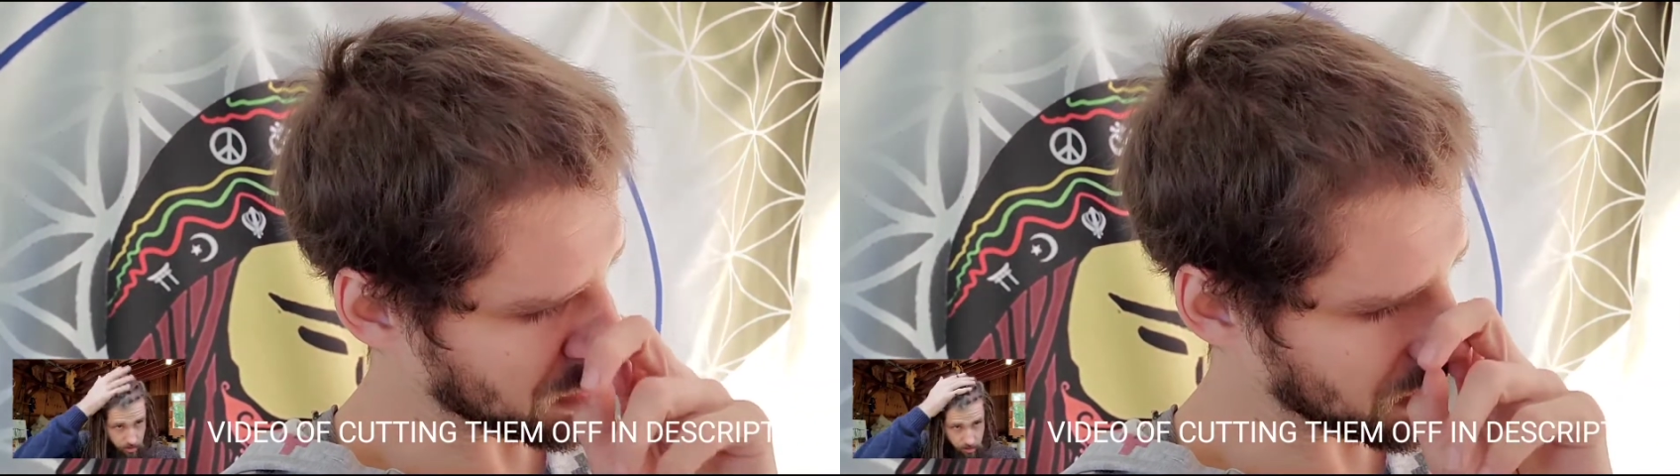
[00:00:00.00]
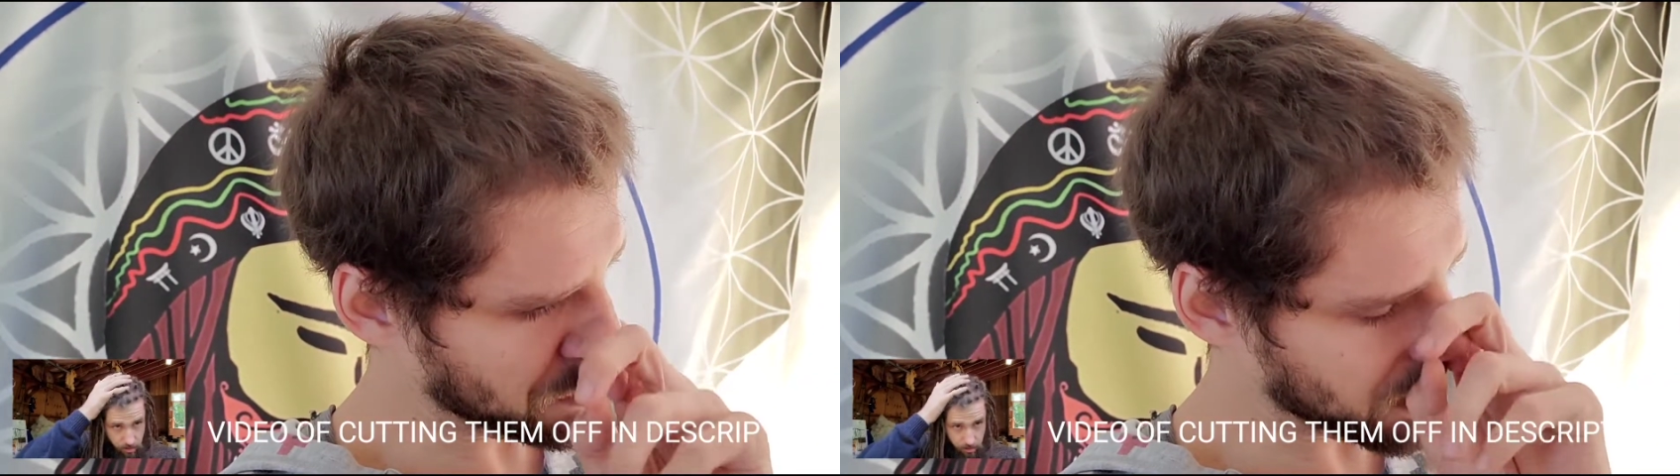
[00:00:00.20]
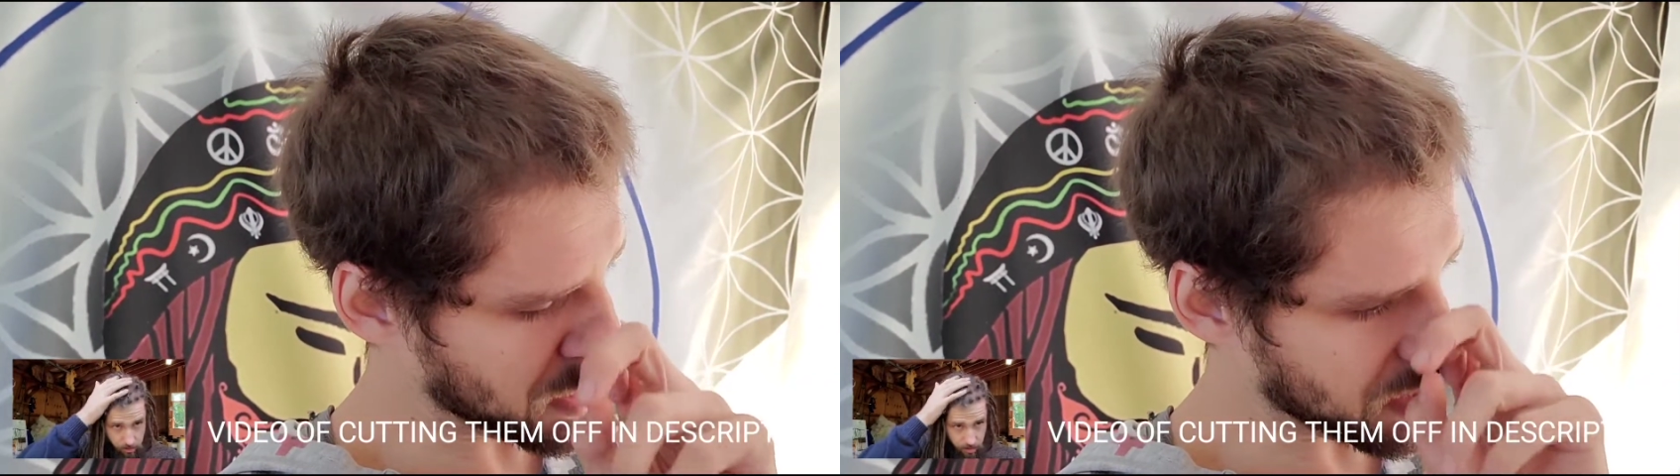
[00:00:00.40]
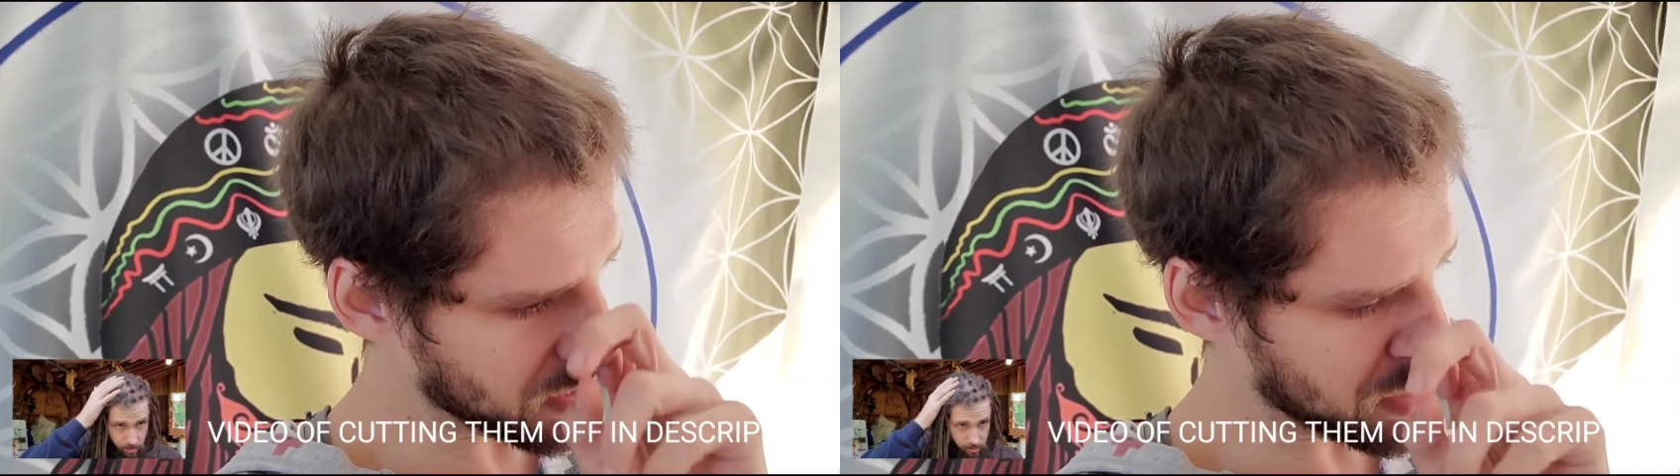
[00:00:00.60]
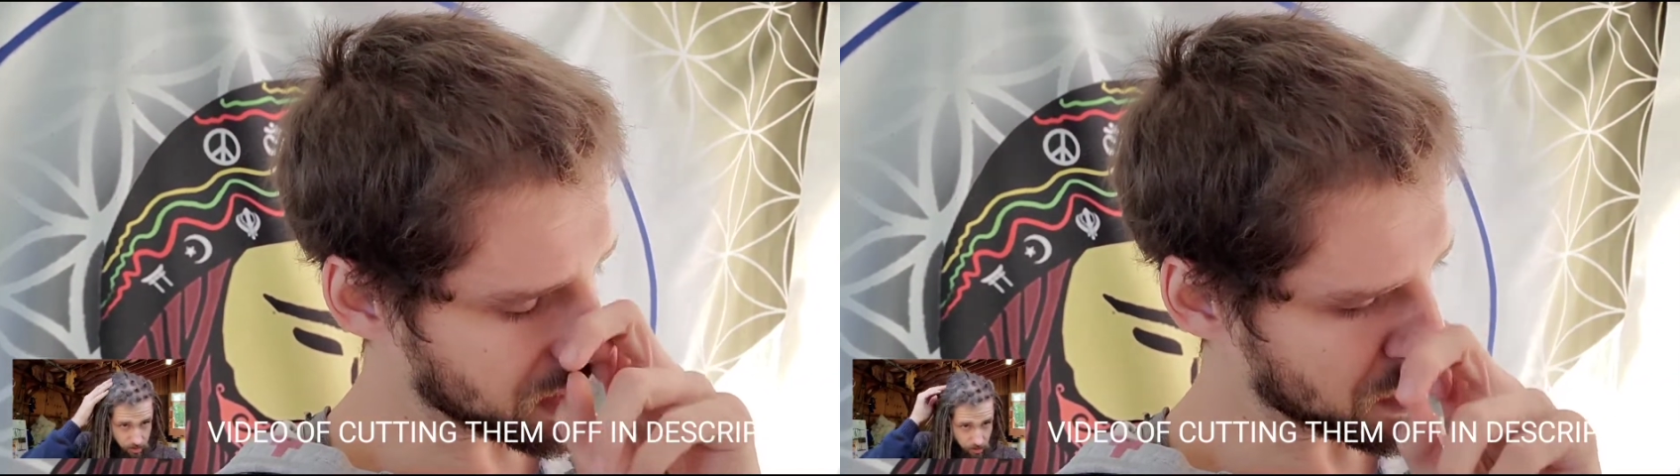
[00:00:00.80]
if
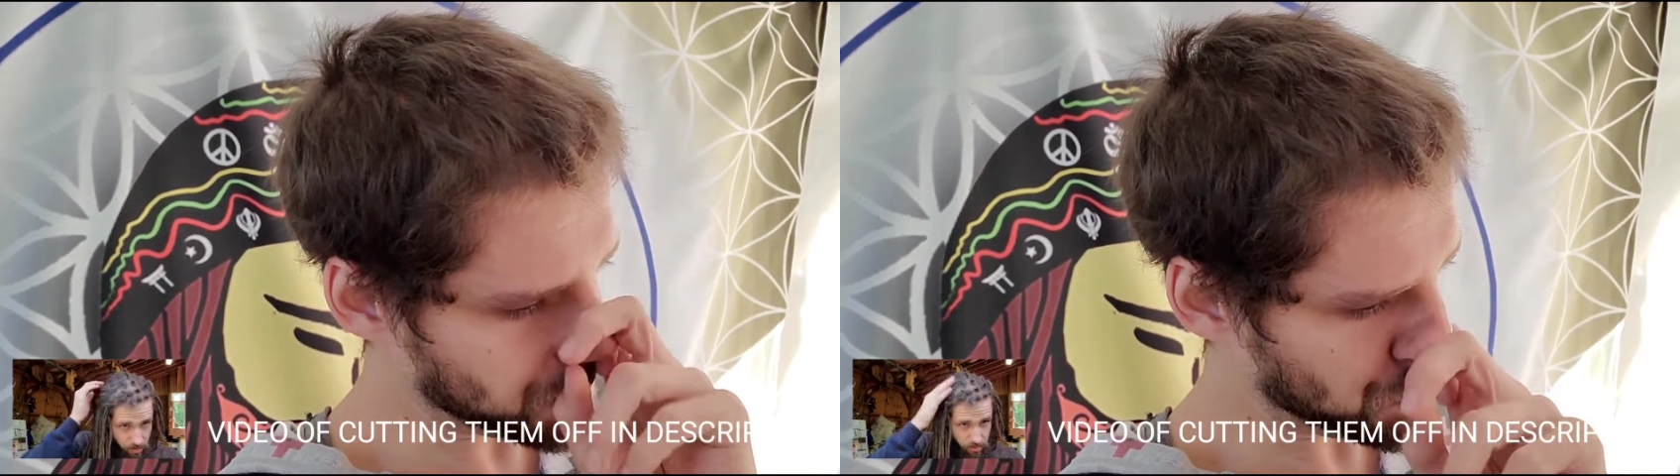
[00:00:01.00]
I